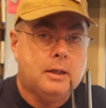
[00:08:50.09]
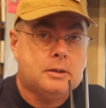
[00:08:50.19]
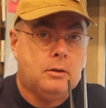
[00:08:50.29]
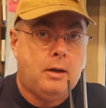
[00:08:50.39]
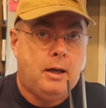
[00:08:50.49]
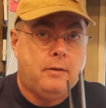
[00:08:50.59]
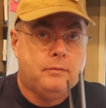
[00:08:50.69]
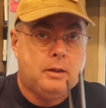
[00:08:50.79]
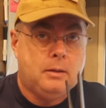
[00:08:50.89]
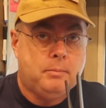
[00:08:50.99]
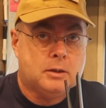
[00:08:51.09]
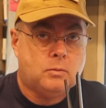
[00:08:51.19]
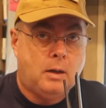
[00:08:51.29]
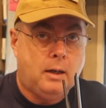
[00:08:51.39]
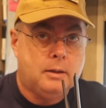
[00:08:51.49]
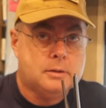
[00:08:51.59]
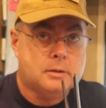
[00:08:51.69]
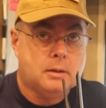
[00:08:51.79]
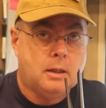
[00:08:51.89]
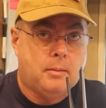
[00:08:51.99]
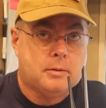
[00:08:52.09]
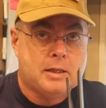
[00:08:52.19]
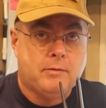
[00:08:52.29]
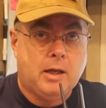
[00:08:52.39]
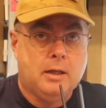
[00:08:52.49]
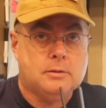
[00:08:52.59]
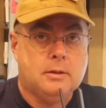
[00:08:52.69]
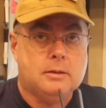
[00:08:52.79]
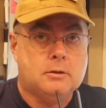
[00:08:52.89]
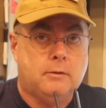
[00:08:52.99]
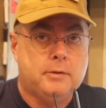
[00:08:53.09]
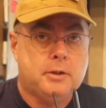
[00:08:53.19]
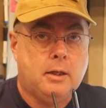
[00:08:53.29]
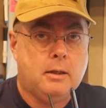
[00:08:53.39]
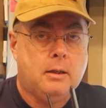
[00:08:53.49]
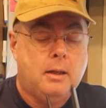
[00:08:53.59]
still have the Bix Wireless because I haven't canceled that service yet,